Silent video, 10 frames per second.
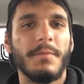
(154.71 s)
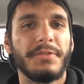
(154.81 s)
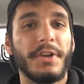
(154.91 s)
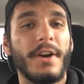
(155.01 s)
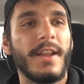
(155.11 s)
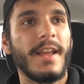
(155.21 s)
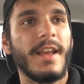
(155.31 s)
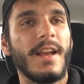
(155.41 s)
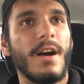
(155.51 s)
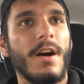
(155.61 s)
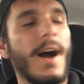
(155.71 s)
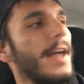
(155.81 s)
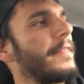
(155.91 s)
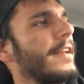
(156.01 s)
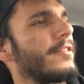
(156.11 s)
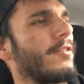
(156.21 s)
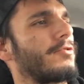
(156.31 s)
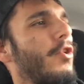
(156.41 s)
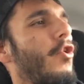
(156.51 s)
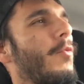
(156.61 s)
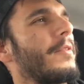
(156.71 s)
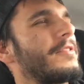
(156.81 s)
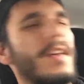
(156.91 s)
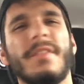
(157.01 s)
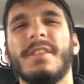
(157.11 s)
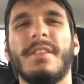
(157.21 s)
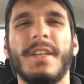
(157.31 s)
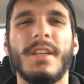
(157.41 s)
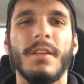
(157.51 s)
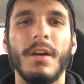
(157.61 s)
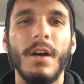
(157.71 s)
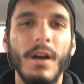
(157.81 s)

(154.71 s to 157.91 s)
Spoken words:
Starting, I think it's October 17.